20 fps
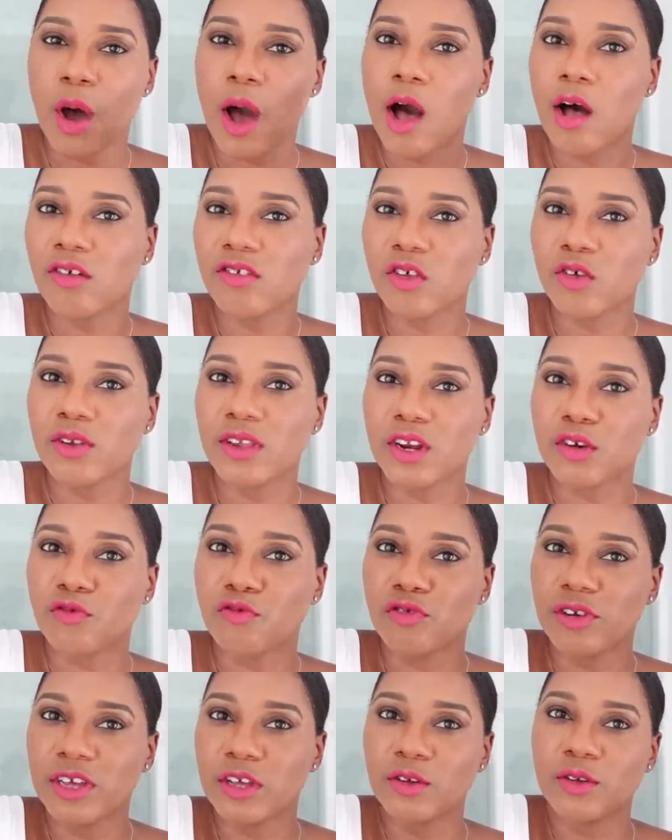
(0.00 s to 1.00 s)
I also did a
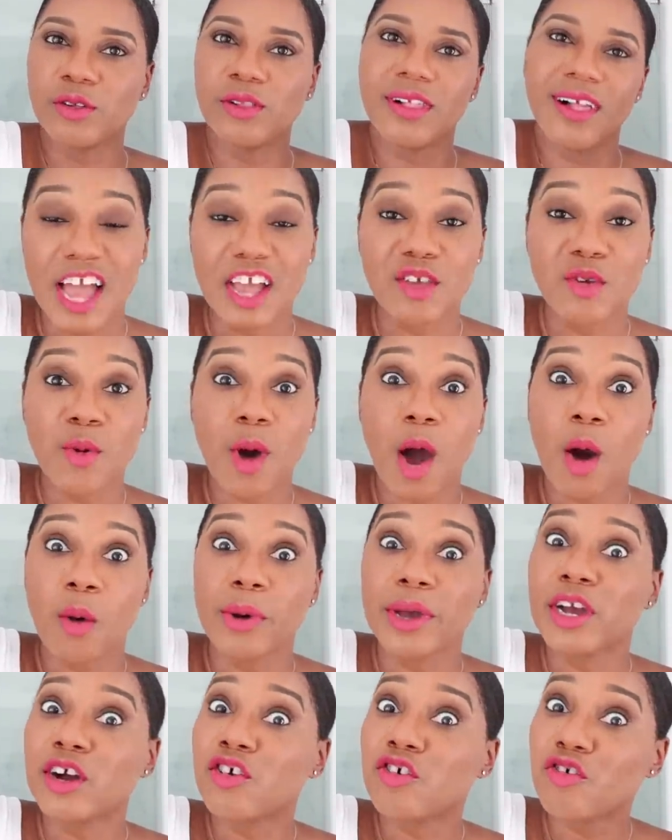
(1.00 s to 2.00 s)
reel, and you all
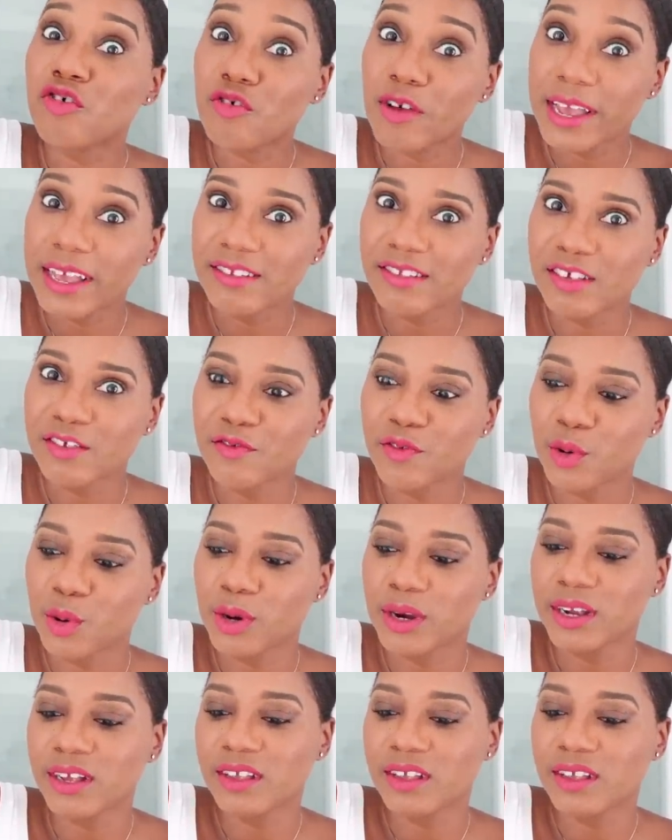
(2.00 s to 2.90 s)
went crazy for